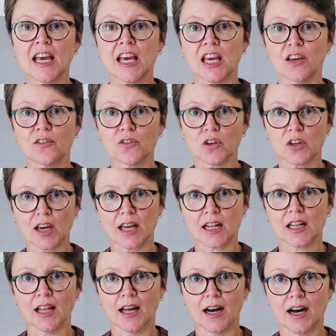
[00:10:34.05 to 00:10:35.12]
If you
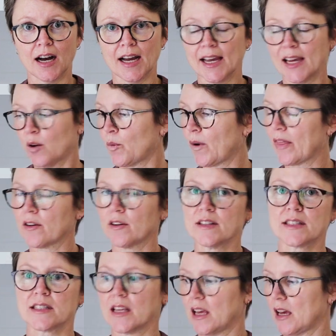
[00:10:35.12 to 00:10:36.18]
get lye, whether
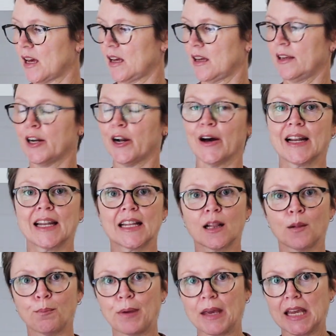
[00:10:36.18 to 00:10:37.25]
it's a
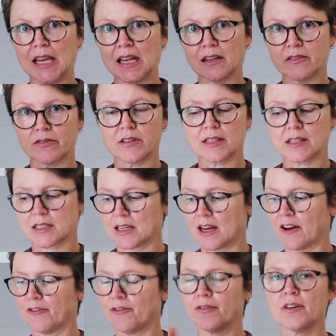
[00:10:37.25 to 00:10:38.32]
little bead of this
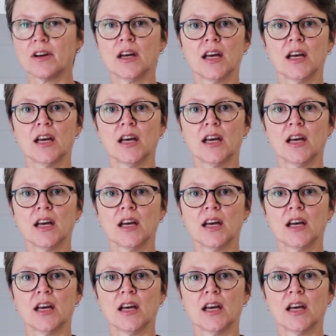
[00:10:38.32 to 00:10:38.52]
stuff,